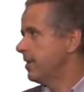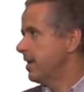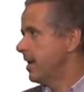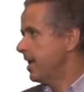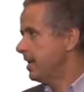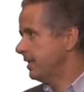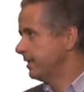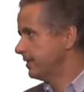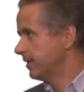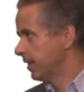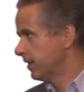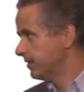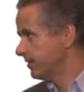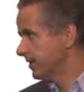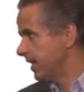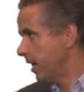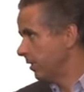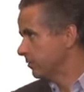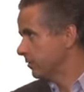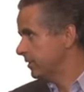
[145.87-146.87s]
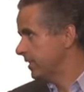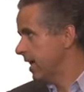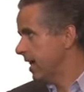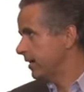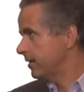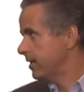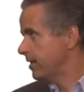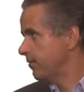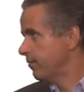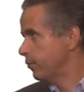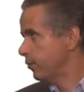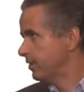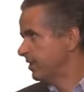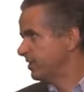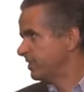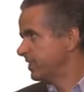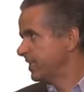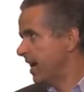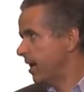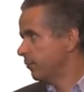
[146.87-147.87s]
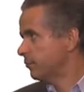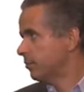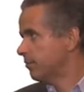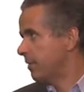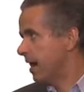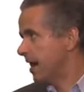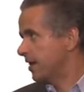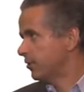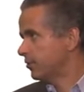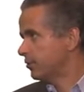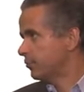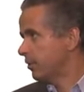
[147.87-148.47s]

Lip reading: and it turns out that if you discount minus